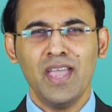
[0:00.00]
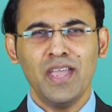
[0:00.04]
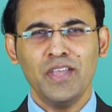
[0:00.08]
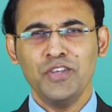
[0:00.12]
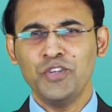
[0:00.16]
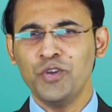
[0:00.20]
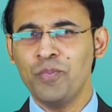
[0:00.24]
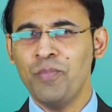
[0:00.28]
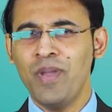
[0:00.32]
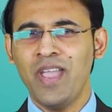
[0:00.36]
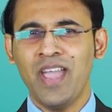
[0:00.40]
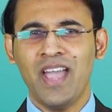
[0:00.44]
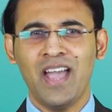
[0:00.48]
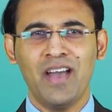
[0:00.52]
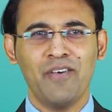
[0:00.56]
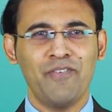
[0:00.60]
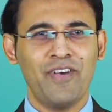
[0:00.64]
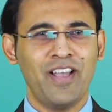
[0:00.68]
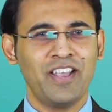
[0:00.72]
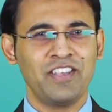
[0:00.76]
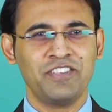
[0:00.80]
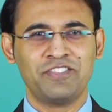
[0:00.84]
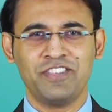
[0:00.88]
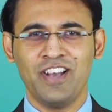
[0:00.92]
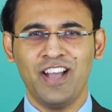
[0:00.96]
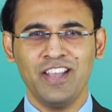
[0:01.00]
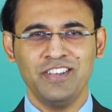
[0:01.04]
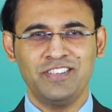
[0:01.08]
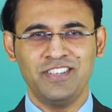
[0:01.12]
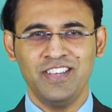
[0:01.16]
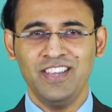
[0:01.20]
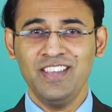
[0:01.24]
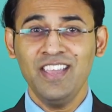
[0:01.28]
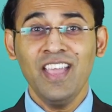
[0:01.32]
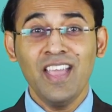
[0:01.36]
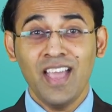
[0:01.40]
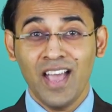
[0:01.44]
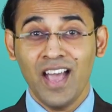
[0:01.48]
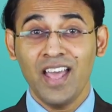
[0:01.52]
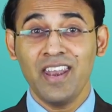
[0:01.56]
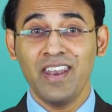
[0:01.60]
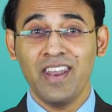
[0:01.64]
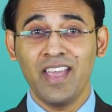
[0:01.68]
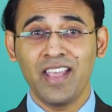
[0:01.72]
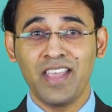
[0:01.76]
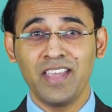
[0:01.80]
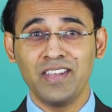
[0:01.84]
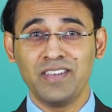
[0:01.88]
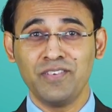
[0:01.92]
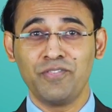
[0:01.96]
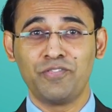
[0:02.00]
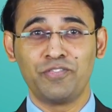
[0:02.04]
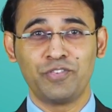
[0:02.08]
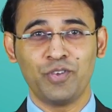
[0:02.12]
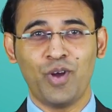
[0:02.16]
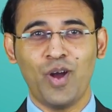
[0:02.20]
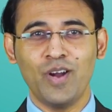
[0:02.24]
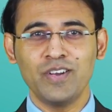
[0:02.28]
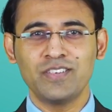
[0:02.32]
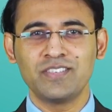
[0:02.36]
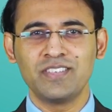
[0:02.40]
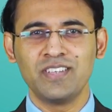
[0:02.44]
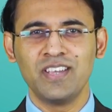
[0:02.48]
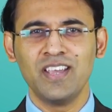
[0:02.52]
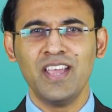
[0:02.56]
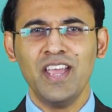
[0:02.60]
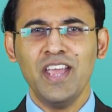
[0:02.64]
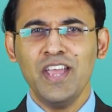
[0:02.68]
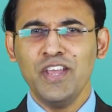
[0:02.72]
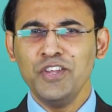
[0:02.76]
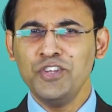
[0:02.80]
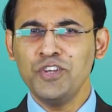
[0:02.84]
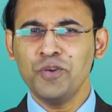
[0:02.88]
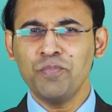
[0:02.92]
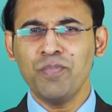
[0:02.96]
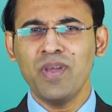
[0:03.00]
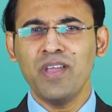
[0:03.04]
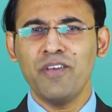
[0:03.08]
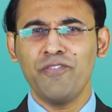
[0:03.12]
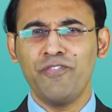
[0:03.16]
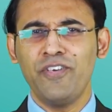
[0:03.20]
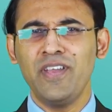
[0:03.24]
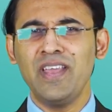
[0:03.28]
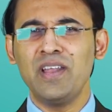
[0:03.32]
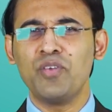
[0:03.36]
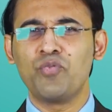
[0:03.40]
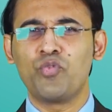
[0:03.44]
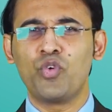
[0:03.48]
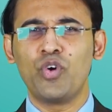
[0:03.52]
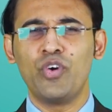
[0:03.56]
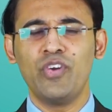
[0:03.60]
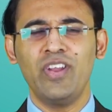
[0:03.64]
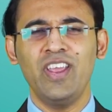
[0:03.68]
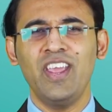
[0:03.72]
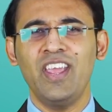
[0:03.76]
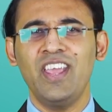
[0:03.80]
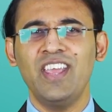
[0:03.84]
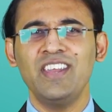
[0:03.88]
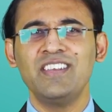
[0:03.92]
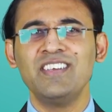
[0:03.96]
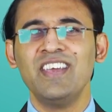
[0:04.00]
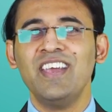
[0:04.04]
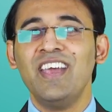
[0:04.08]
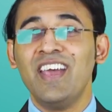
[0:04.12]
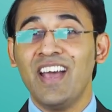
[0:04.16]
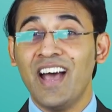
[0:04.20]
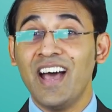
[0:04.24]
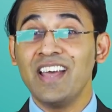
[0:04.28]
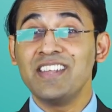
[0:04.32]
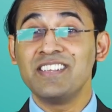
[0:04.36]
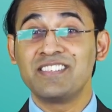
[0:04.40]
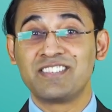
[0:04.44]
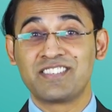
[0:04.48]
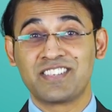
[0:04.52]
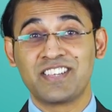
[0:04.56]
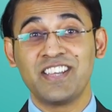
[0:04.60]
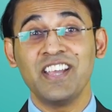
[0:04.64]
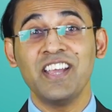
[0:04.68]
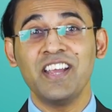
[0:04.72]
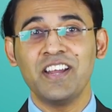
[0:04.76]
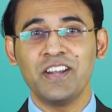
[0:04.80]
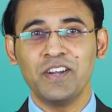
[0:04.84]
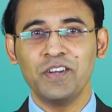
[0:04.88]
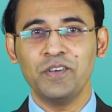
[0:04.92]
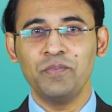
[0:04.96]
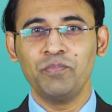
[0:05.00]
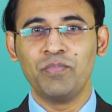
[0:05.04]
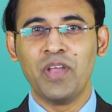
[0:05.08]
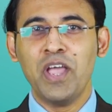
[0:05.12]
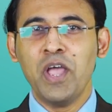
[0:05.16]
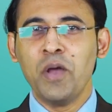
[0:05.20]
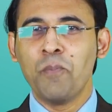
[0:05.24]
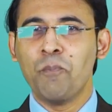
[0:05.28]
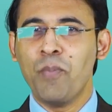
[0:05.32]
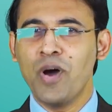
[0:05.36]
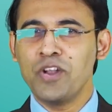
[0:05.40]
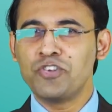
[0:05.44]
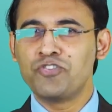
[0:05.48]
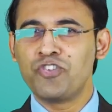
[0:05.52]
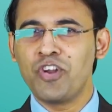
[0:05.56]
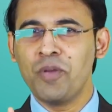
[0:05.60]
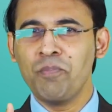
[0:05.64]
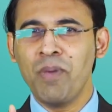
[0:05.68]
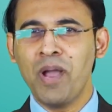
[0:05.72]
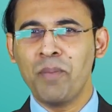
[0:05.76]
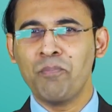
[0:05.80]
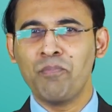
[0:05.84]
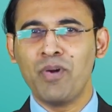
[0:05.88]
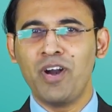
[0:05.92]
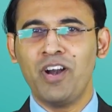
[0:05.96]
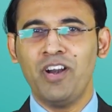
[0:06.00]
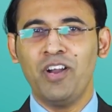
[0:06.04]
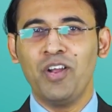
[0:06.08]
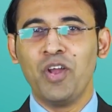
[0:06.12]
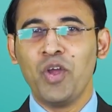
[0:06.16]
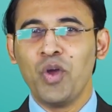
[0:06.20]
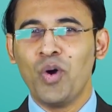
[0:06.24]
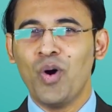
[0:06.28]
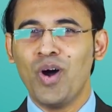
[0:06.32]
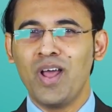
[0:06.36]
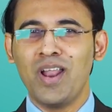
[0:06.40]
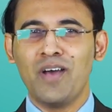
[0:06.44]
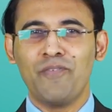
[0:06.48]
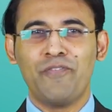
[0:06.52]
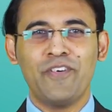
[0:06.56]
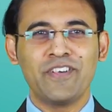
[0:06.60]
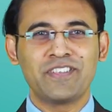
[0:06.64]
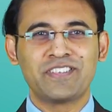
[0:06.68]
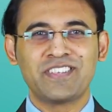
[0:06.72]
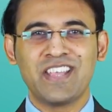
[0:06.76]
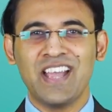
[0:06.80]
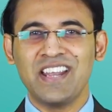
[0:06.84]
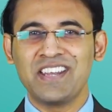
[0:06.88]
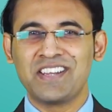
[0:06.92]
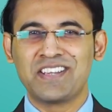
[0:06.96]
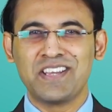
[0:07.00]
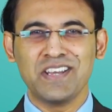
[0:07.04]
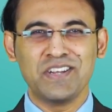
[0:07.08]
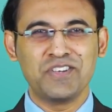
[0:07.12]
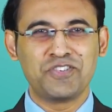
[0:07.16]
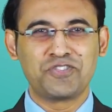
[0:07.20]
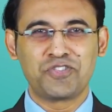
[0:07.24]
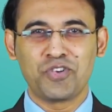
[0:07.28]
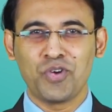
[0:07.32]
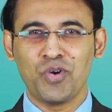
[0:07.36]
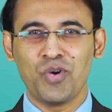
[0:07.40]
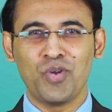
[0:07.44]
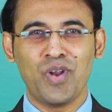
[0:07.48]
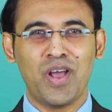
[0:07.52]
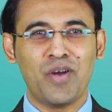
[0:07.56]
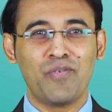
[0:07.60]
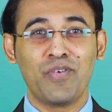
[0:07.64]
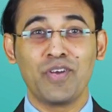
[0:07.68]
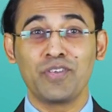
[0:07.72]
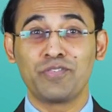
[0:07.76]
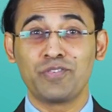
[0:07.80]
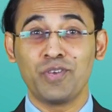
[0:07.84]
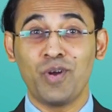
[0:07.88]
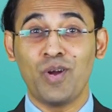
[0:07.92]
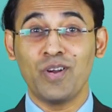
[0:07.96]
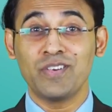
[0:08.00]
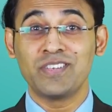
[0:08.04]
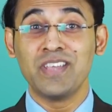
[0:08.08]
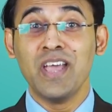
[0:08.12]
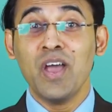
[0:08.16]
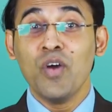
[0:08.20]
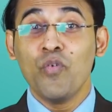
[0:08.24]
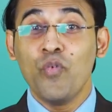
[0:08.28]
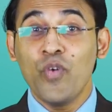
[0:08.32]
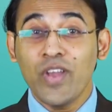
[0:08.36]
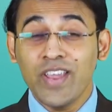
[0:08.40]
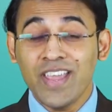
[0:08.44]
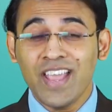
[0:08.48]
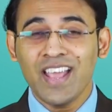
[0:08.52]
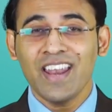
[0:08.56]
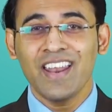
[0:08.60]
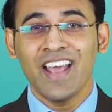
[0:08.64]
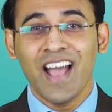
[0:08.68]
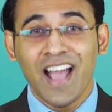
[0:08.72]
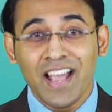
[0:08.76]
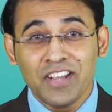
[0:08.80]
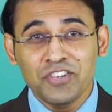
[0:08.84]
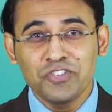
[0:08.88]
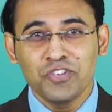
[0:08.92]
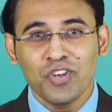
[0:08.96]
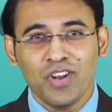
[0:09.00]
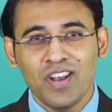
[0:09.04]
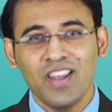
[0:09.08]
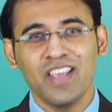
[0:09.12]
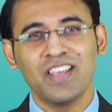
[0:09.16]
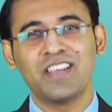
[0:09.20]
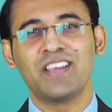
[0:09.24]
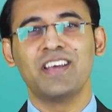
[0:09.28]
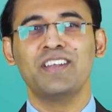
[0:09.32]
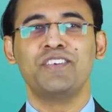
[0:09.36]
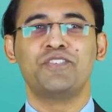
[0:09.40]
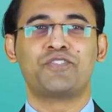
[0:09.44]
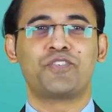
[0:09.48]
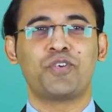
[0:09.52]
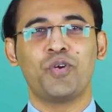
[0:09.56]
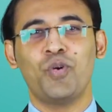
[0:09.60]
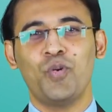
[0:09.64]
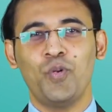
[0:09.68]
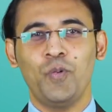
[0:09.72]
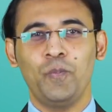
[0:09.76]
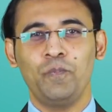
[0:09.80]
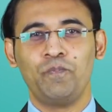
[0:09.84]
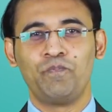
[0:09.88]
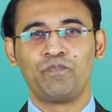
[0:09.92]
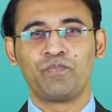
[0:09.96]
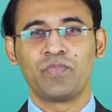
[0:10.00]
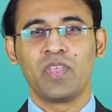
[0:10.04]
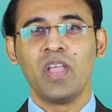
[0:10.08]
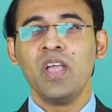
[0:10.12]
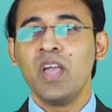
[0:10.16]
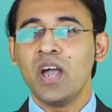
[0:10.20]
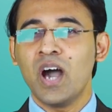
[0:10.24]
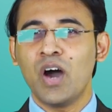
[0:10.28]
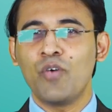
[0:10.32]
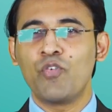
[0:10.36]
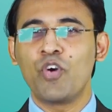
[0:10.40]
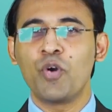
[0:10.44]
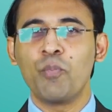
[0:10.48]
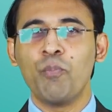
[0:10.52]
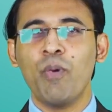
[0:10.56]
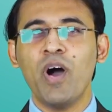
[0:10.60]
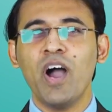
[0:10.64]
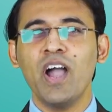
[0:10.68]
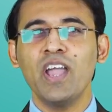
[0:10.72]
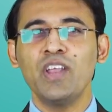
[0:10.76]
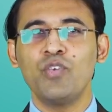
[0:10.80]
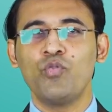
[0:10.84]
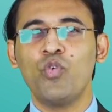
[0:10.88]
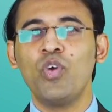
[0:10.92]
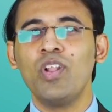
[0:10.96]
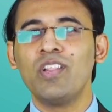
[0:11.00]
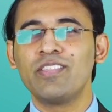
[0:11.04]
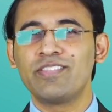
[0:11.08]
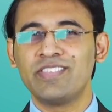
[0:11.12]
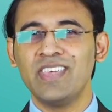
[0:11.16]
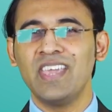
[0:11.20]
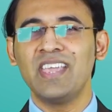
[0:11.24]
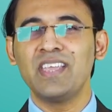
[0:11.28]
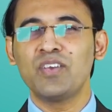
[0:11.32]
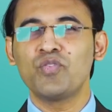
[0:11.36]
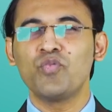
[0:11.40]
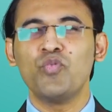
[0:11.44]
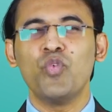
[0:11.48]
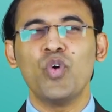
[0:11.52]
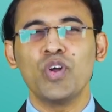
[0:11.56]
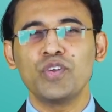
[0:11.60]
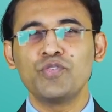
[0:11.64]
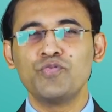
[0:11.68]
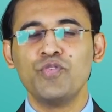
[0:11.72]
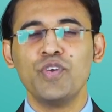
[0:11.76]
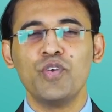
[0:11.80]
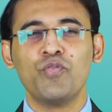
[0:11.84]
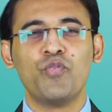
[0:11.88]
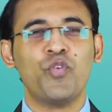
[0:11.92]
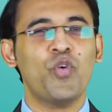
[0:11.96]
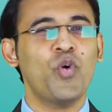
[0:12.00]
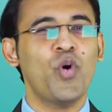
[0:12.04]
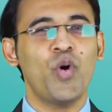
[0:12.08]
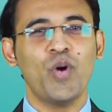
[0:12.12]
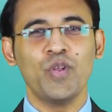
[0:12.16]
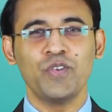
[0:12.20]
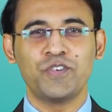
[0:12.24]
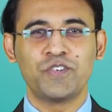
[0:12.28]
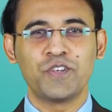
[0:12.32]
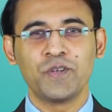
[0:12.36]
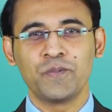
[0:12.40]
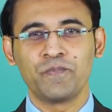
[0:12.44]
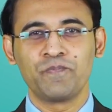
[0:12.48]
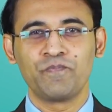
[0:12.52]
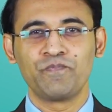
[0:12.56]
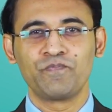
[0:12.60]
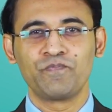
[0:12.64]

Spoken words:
You may have anxiety and negative thoughts. You may feel worried and scared. But remember, all of us can control our thoughts. We can actually control. Our mind will think what we want.